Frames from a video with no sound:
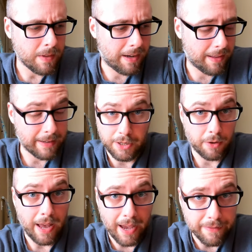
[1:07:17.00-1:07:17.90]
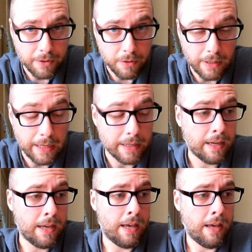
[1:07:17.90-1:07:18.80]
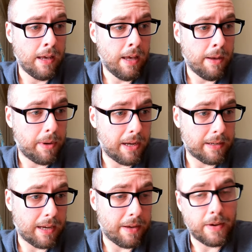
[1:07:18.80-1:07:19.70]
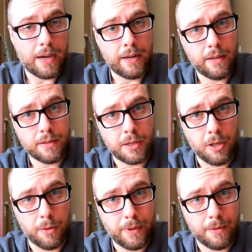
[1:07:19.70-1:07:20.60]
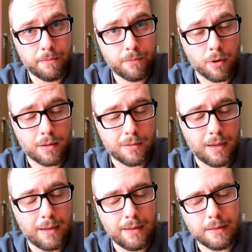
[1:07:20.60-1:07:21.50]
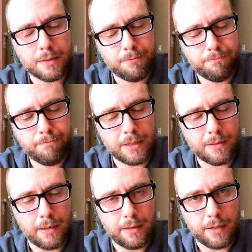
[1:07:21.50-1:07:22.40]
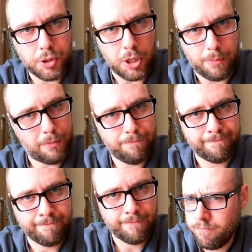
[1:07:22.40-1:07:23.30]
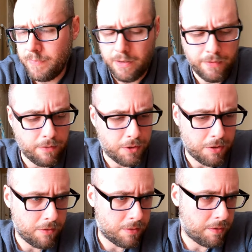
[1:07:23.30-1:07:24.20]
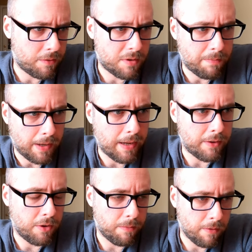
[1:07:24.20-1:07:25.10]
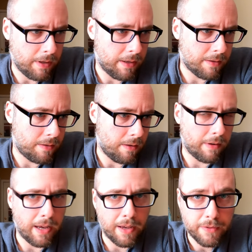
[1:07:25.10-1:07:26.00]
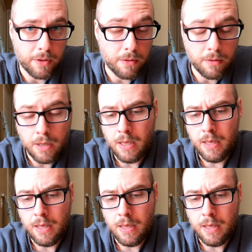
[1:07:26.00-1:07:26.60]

Uh, again, you don't have to do that, but uh, I find it does help, and peroxide is exceedingly cheap. If you choose to spot your prints, you don't have to.